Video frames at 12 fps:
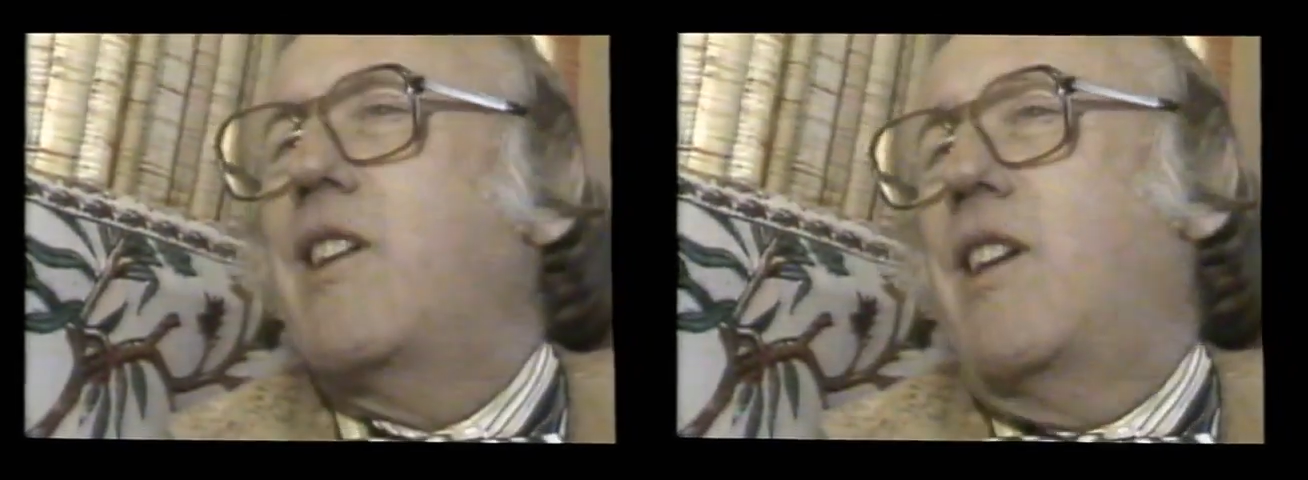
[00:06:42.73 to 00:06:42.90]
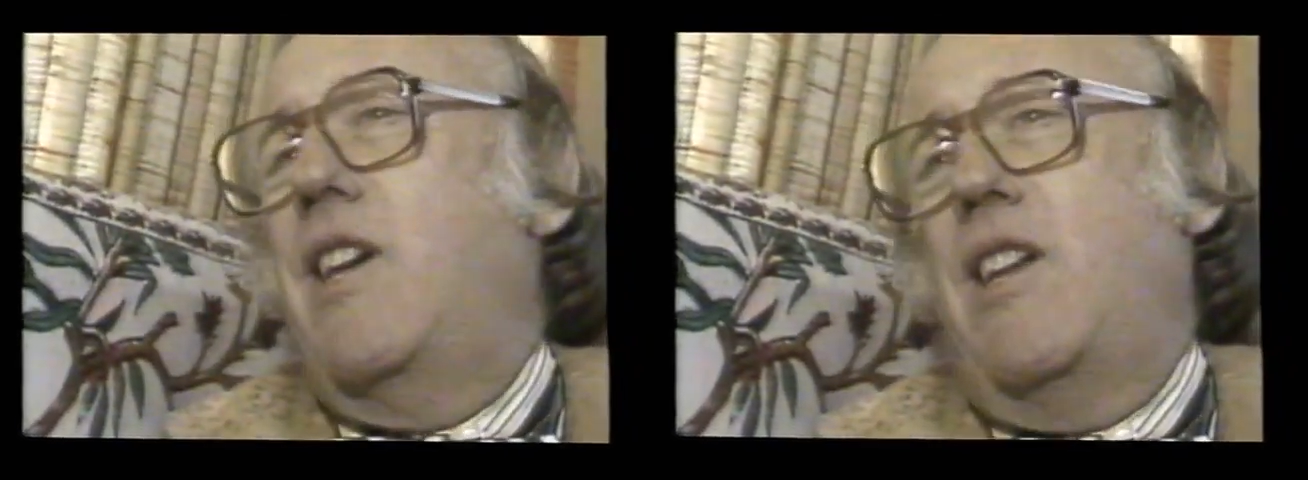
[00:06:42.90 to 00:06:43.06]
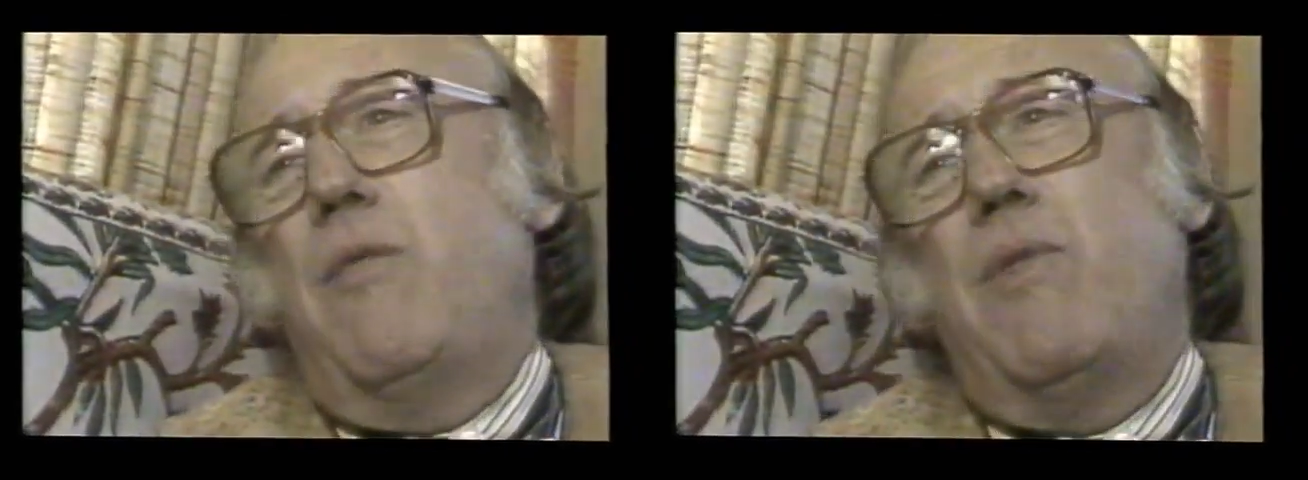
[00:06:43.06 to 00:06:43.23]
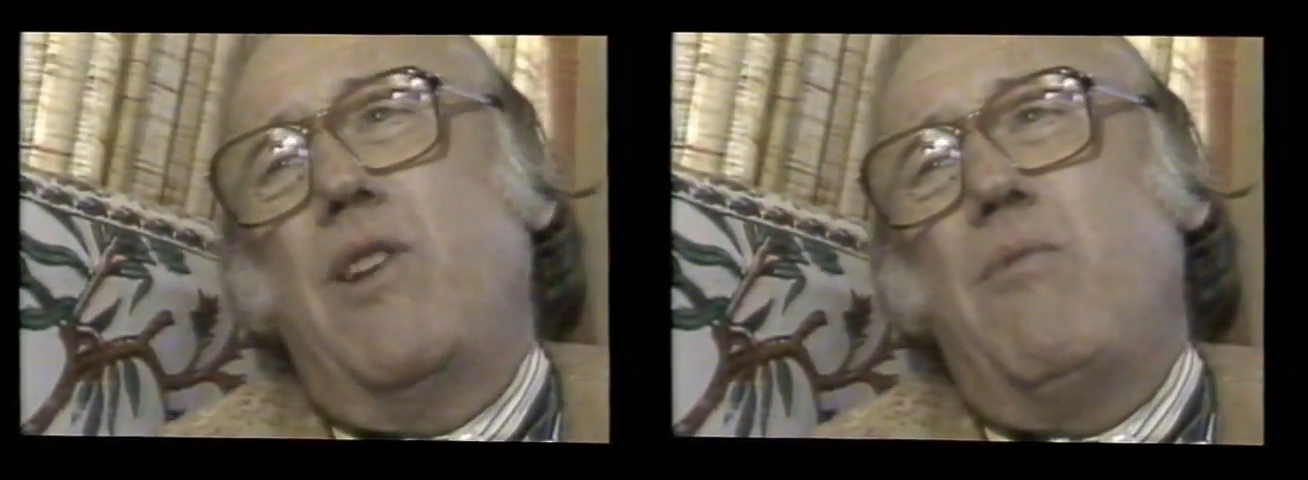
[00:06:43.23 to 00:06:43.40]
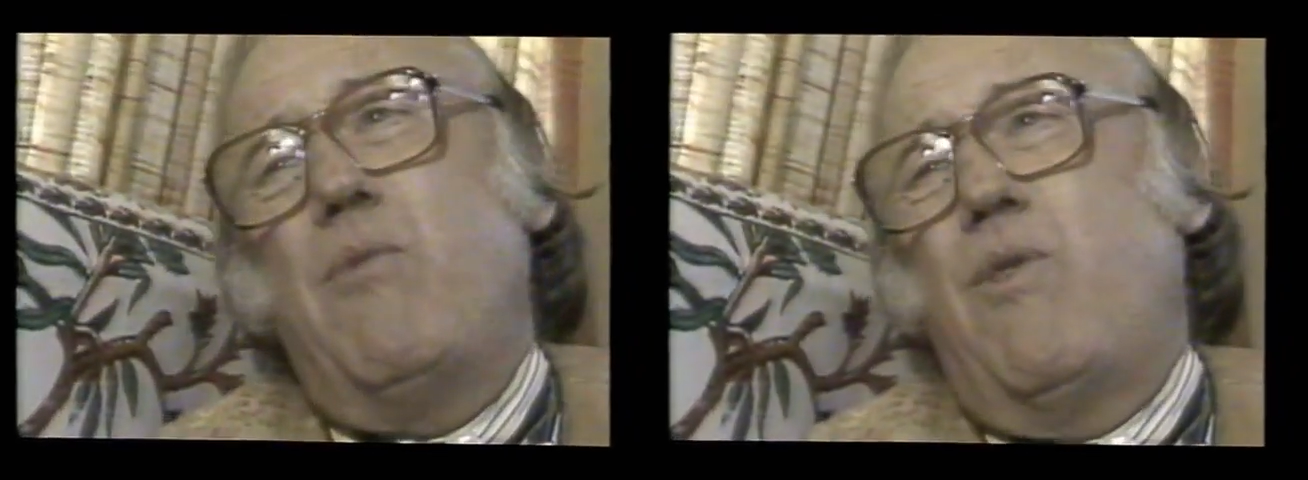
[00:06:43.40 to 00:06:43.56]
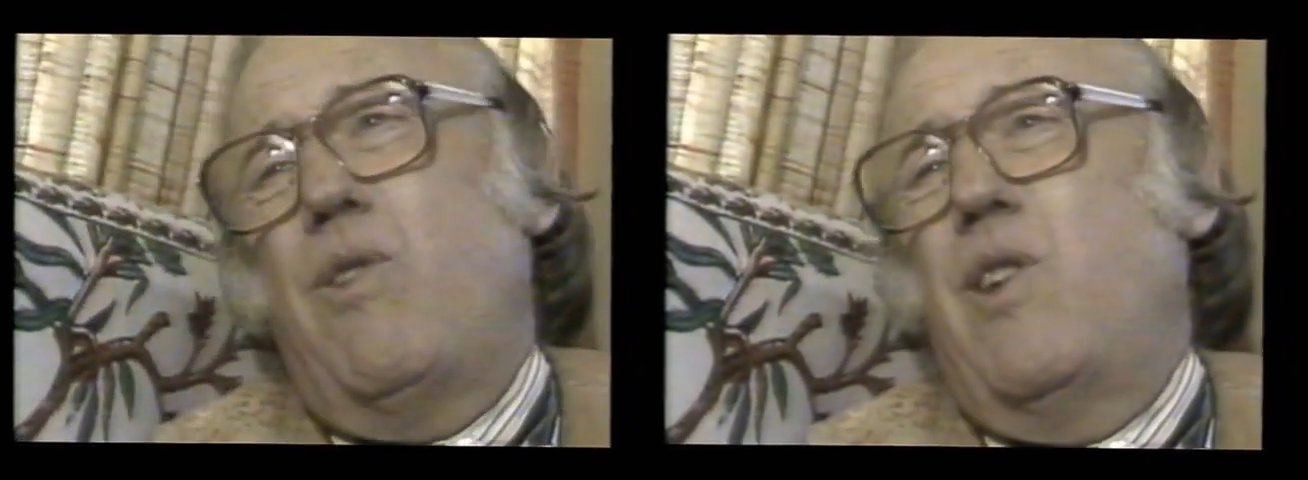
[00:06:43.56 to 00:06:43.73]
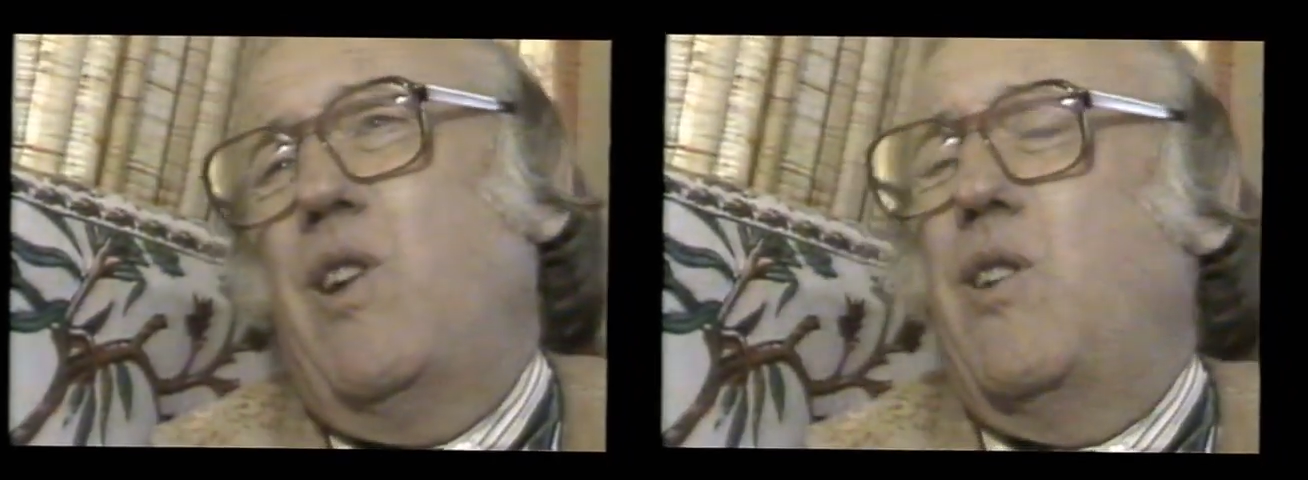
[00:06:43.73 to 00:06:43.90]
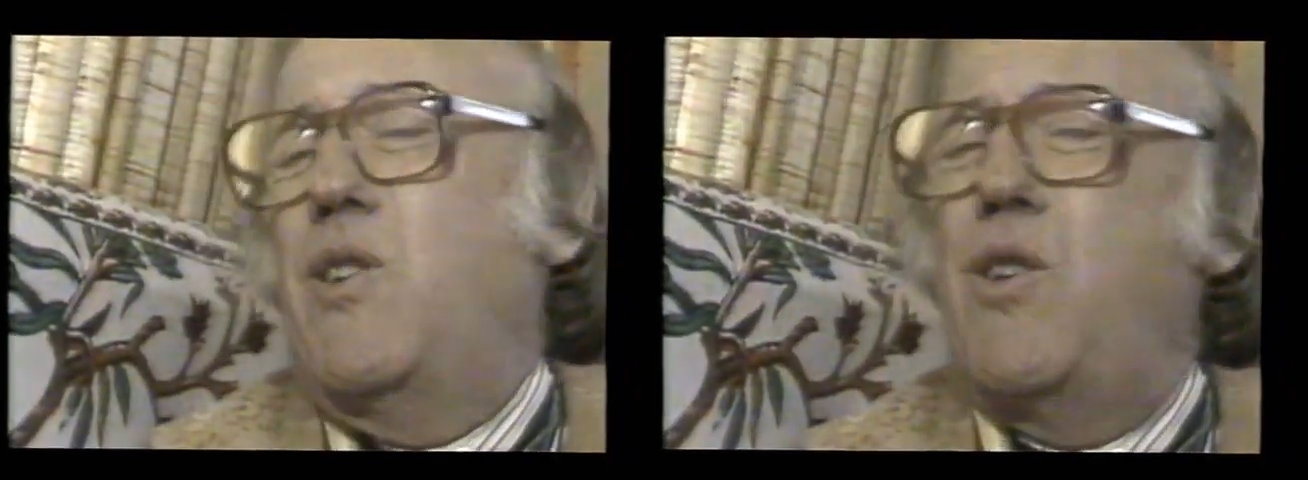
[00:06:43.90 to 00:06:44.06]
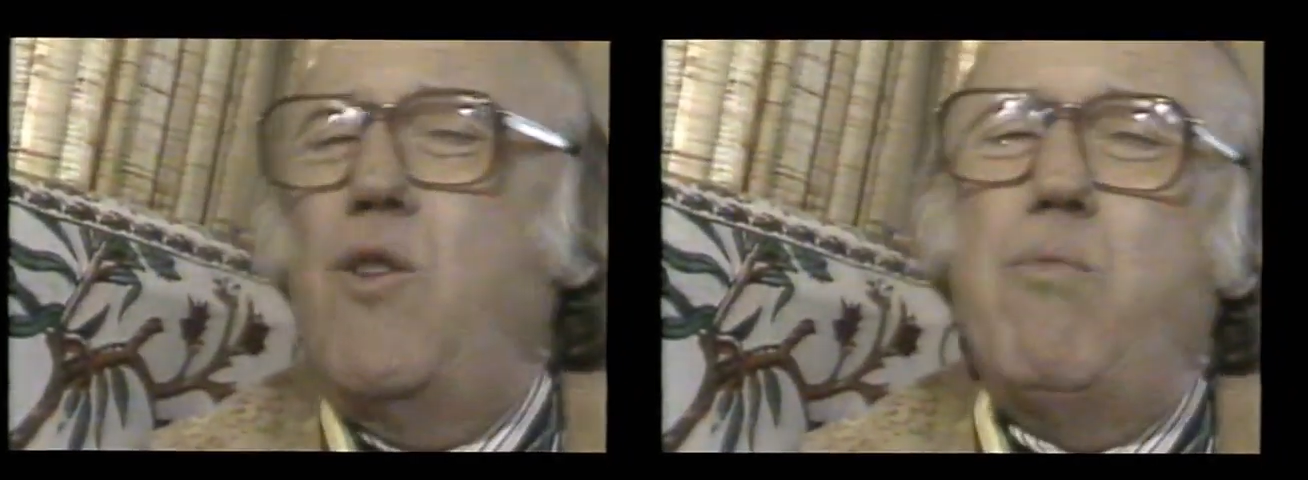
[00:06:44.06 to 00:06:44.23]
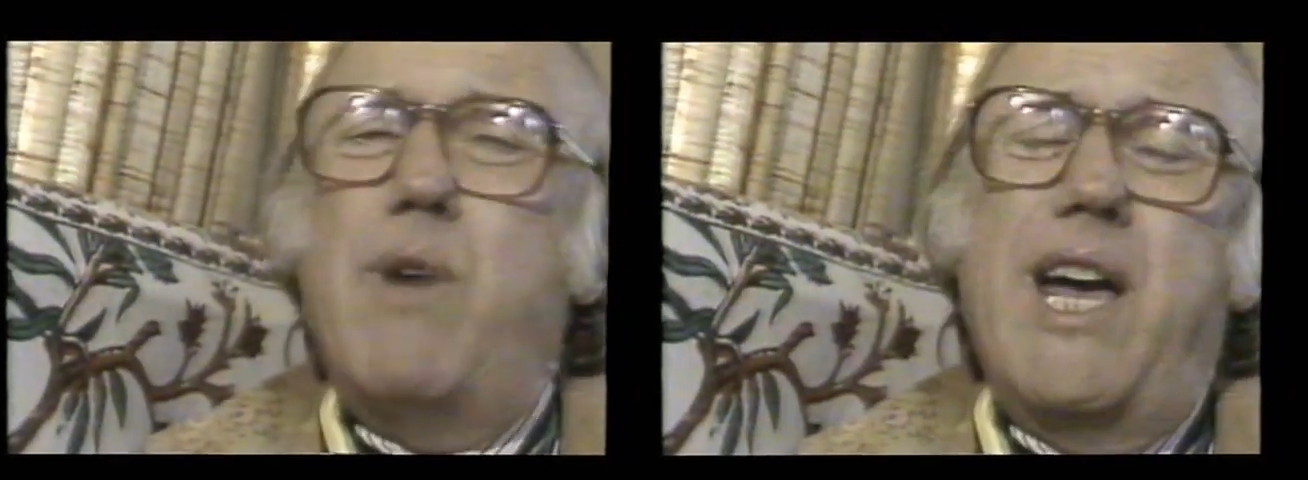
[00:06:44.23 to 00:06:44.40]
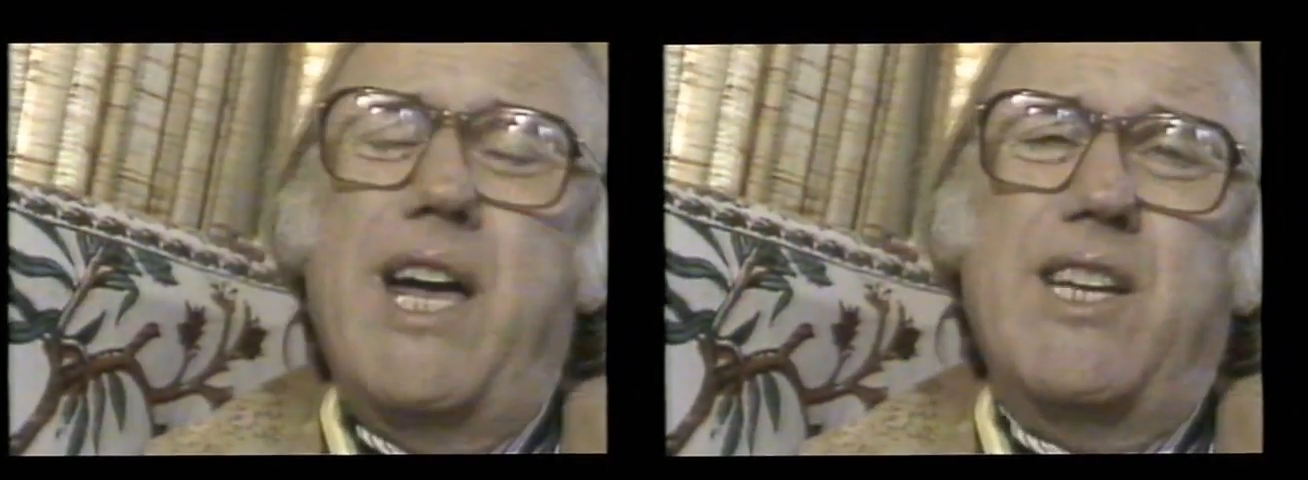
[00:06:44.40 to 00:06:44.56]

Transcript: to get up in the morning and go back